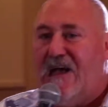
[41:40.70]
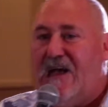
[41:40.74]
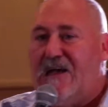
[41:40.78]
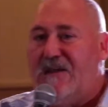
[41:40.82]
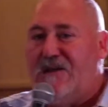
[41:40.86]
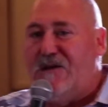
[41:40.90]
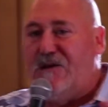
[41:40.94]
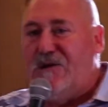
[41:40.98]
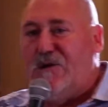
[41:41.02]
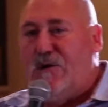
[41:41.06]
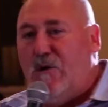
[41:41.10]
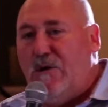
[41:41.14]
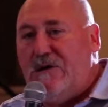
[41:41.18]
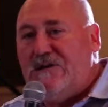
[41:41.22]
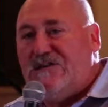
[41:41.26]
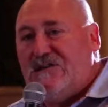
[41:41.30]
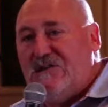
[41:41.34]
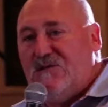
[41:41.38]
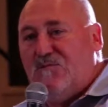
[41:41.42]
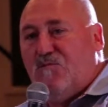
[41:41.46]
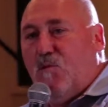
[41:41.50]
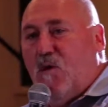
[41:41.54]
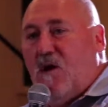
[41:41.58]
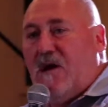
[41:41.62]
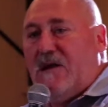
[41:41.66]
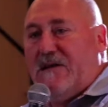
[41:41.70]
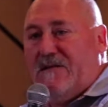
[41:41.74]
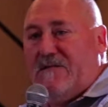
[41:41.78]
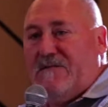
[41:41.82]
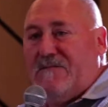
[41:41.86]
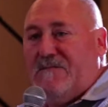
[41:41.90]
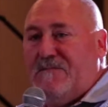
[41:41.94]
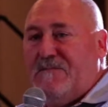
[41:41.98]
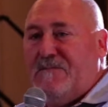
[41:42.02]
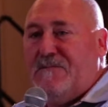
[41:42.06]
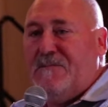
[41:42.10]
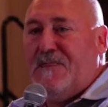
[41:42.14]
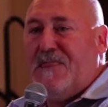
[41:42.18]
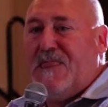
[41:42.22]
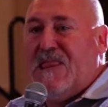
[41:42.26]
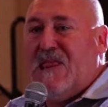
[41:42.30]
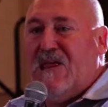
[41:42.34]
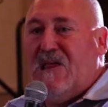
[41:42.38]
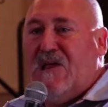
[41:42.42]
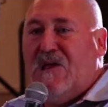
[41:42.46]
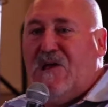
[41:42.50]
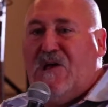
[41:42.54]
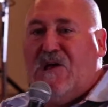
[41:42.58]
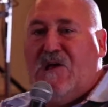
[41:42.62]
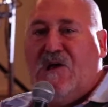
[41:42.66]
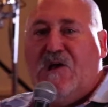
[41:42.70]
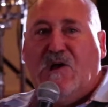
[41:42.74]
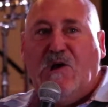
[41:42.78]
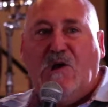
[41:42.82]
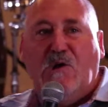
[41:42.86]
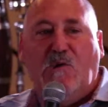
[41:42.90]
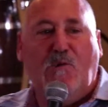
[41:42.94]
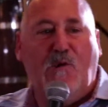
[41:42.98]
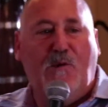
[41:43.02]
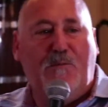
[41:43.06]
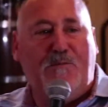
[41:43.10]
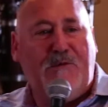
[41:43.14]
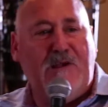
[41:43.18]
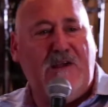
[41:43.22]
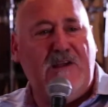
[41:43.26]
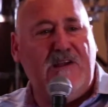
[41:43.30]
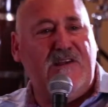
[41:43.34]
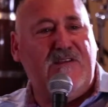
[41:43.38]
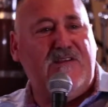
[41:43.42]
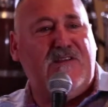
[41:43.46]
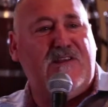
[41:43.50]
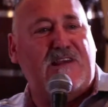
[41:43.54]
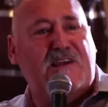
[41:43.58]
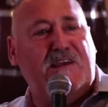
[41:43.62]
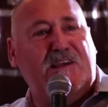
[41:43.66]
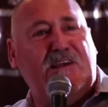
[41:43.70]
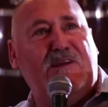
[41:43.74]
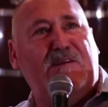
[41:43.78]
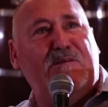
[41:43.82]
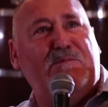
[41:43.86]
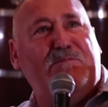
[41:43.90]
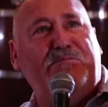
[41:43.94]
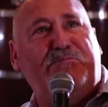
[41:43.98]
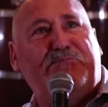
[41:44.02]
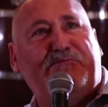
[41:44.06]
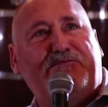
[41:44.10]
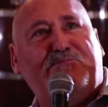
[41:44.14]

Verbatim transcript: an anointed one, who will be the